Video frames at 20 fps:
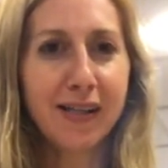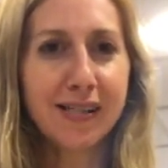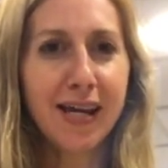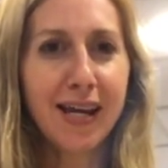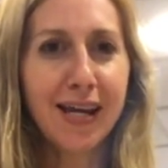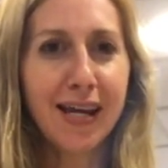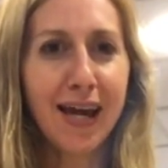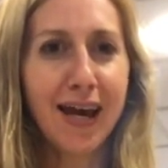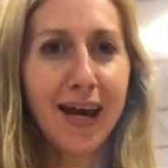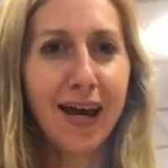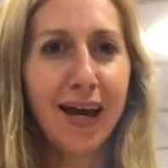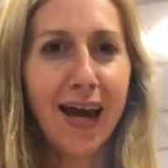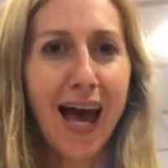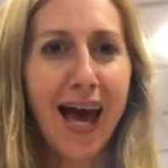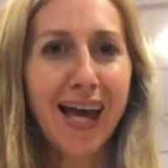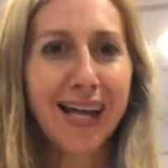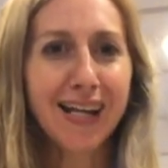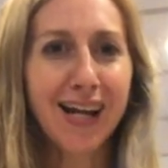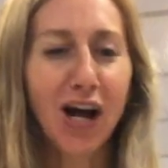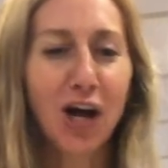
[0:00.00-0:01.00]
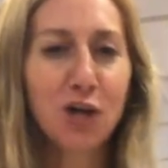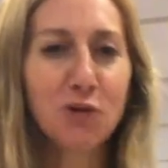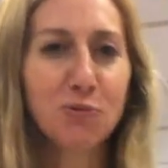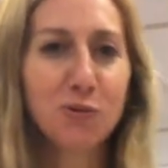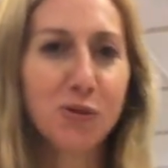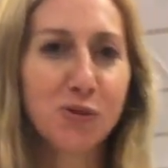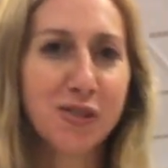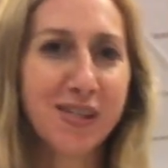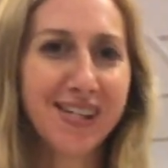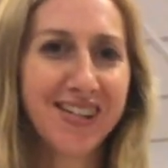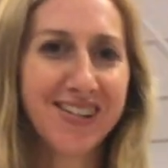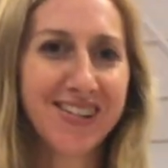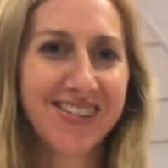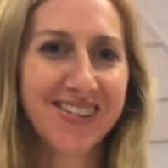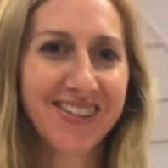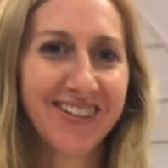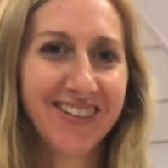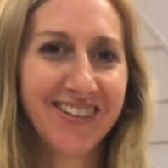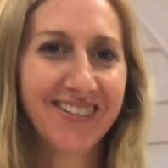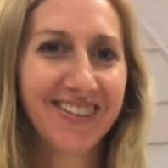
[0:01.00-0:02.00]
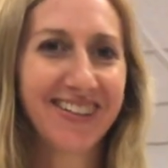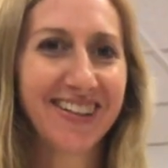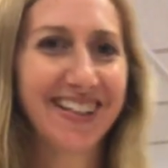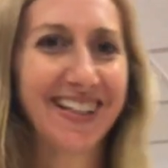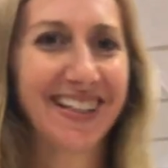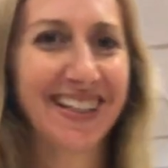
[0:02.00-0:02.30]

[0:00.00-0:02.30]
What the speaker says: Take care, and I will see you soon.